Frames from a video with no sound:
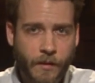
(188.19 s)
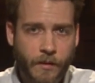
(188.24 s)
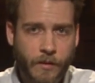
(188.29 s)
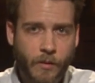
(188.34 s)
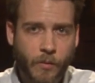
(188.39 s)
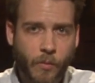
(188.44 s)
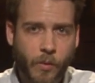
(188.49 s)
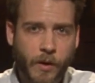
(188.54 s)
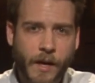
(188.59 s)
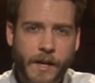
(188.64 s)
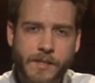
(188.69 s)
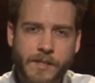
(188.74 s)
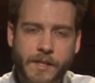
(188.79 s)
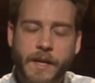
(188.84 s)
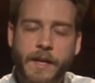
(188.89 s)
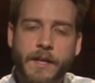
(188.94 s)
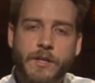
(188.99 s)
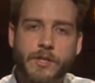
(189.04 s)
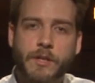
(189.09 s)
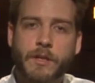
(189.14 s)
Whereas the
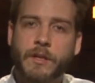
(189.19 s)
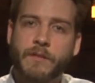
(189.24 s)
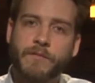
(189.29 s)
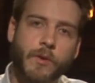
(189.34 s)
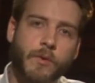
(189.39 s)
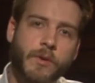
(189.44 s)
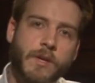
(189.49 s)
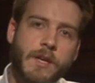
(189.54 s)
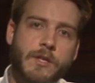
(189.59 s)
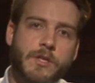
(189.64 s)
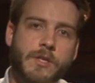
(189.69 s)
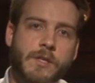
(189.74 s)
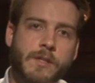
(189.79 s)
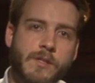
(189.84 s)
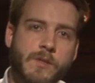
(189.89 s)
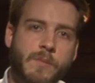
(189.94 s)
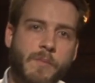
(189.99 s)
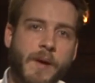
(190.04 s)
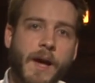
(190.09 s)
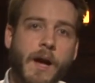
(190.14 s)
ancient
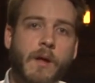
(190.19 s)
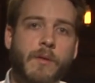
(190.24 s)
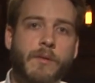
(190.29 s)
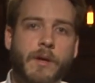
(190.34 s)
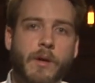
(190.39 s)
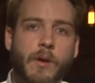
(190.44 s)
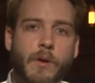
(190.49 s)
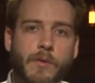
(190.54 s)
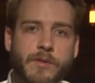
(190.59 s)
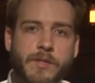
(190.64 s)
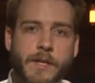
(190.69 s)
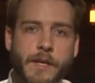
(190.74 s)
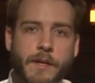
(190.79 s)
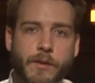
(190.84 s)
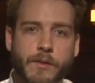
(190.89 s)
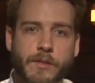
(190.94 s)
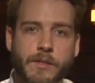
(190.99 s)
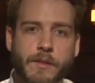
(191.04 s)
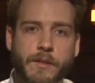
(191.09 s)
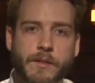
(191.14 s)
invocations bound the oath
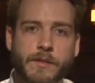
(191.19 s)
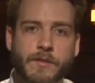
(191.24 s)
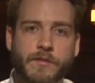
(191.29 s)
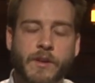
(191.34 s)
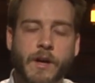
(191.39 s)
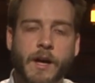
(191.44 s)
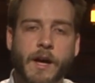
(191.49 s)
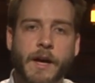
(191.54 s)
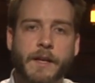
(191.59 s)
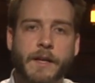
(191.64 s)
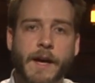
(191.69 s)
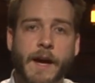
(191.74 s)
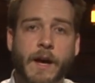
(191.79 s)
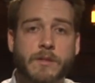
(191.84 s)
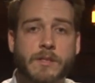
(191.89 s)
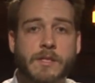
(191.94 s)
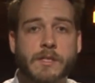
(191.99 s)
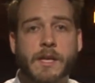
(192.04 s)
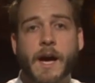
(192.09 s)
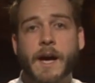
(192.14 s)
taker to the divine
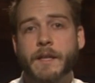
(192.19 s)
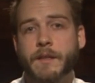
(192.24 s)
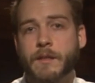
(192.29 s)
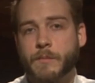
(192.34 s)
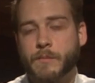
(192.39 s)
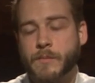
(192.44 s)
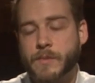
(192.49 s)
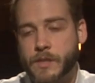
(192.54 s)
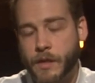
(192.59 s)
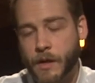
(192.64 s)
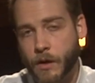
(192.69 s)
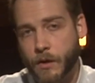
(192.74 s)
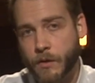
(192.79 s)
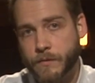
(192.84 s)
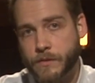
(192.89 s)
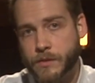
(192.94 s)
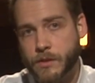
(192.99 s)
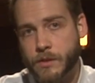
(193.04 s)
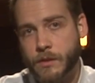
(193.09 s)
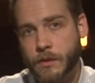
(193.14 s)
outside
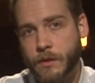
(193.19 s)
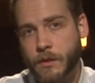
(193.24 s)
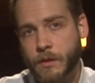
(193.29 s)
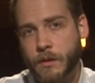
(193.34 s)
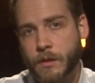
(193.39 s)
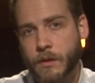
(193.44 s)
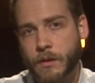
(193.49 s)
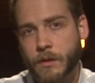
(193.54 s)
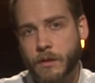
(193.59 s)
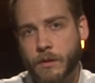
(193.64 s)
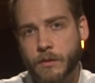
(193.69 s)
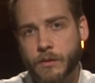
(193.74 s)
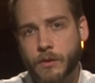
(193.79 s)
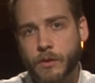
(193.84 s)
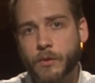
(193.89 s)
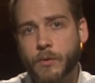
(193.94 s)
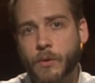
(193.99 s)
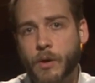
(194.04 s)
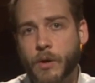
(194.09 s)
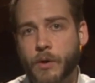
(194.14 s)
themselves,
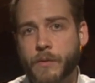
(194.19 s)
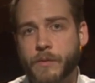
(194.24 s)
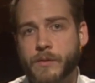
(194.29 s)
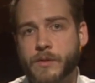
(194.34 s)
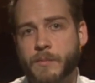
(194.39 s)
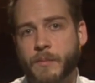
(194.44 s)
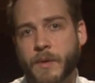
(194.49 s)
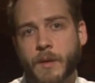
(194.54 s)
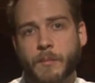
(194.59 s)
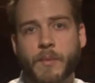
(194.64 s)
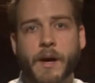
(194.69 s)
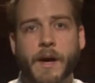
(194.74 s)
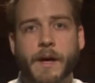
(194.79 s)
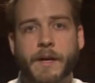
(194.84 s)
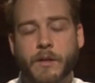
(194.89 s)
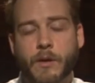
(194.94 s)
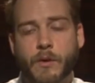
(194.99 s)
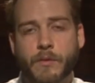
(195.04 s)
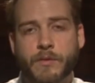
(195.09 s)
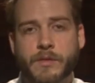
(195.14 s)
new oaths may
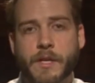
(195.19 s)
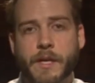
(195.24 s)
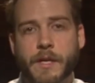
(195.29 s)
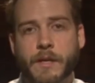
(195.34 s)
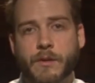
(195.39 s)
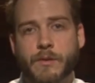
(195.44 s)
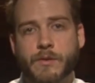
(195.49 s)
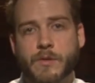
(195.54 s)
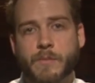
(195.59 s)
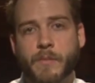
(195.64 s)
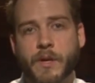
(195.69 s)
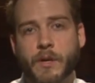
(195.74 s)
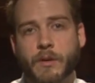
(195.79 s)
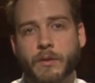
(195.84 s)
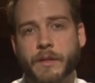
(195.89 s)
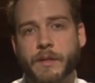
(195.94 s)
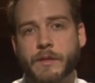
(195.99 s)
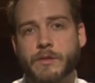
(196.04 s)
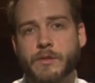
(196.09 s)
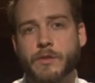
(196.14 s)
bind oath takers
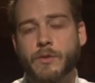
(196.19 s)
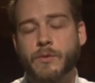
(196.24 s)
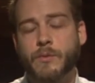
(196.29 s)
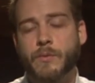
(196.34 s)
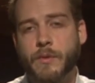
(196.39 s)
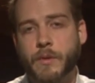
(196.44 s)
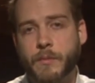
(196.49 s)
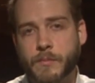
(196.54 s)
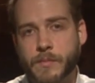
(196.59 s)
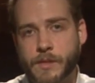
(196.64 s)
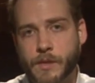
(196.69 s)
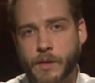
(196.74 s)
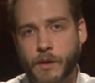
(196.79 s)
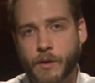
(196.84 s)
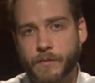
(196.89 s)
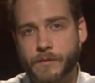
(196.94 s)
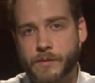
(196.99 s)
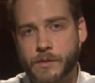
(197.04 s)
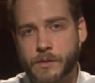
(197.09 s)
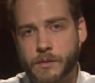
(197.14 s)
merely to
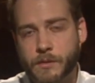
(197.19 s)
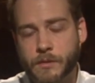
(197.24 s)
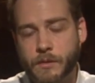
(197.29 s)
themselves,